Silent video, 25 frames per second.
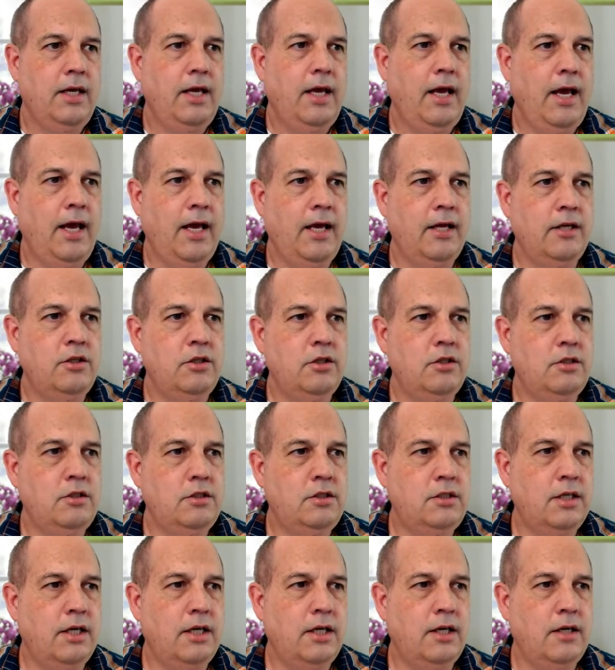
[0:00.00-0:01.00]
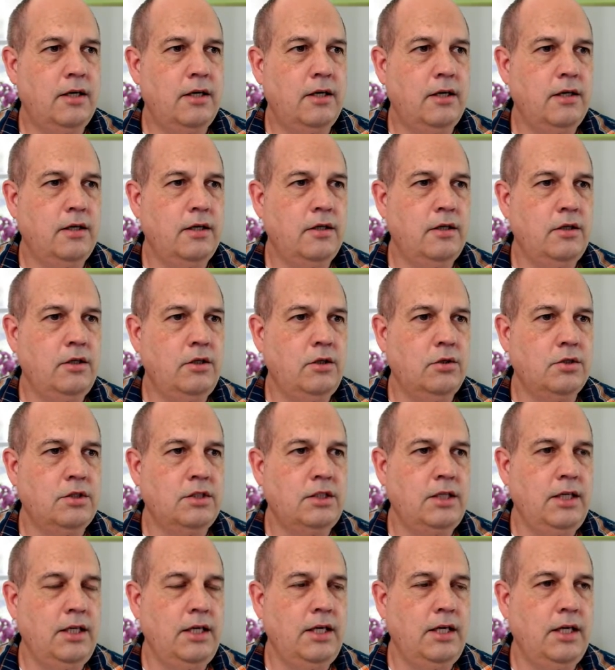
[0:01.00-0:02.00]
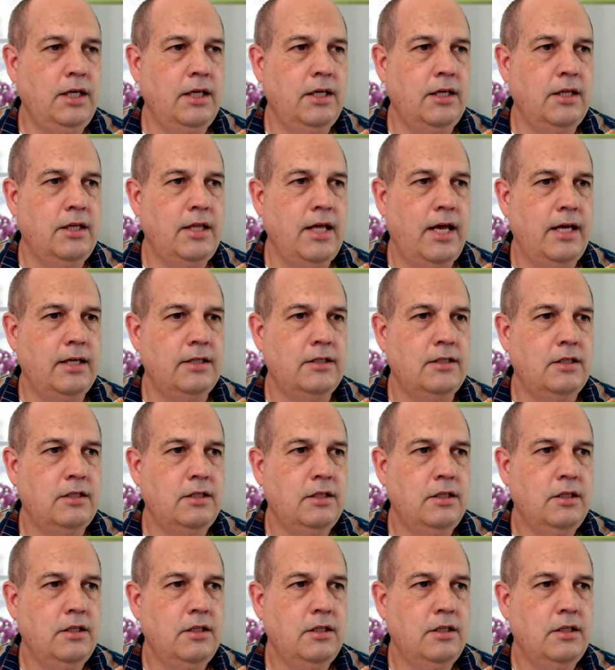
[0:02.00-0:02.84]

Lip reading: and you'll see here that